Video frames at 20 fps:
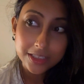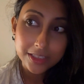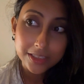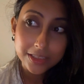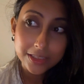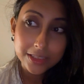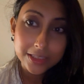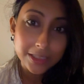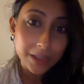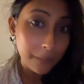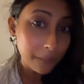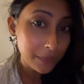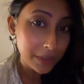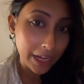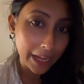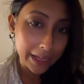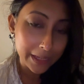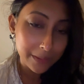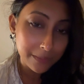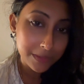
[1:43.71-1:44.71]

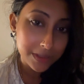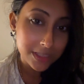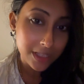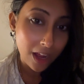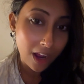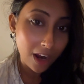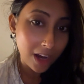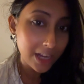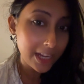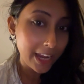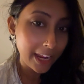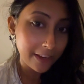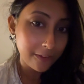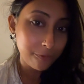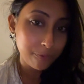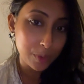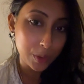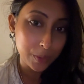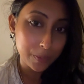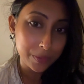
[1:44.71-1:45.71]
sometimes our life
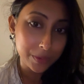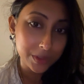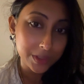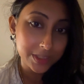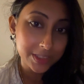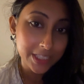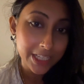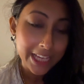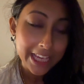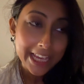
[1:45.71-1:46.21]
purpose